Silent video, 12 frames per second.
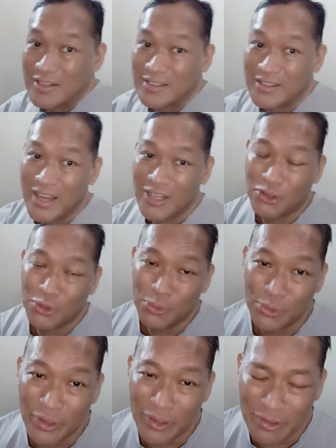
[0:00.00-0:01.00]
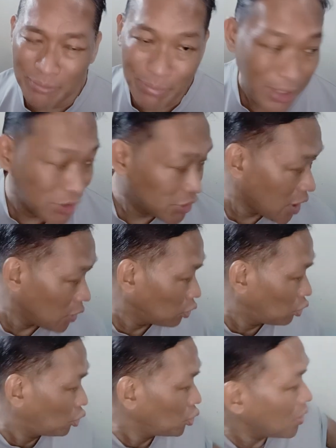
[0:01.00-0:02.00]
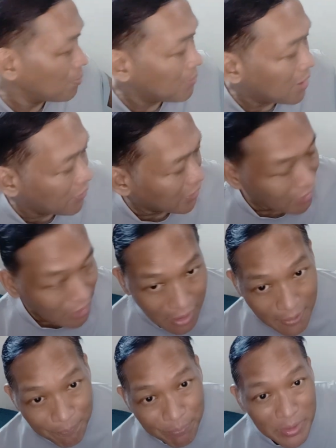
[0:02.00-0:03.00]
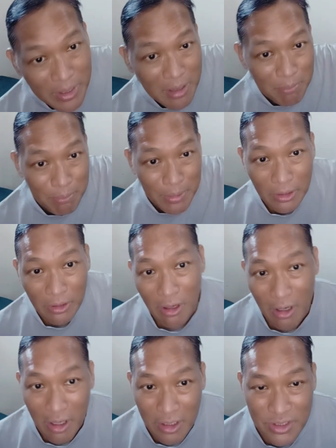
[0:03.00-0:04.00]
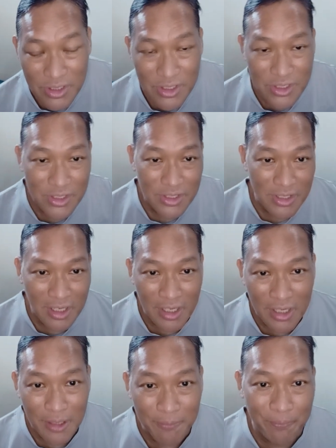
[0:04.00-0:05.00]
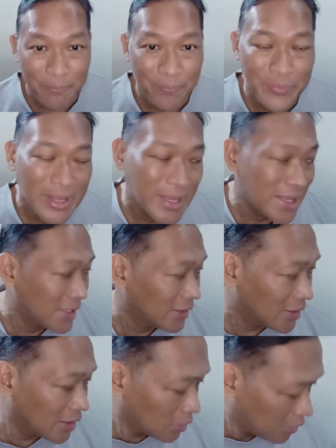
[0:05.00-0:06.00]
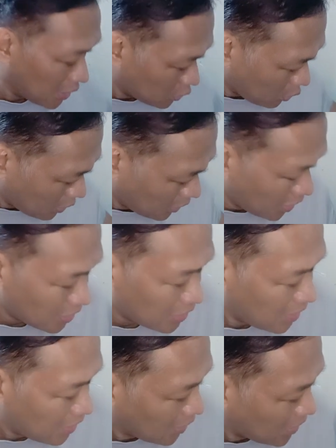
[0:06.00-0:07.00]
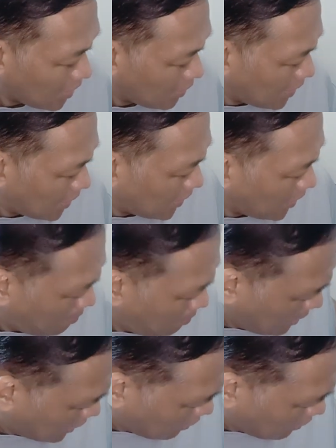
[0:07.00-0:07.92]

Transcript: They had to branch out to America because um, that, that's what that that that had a bigger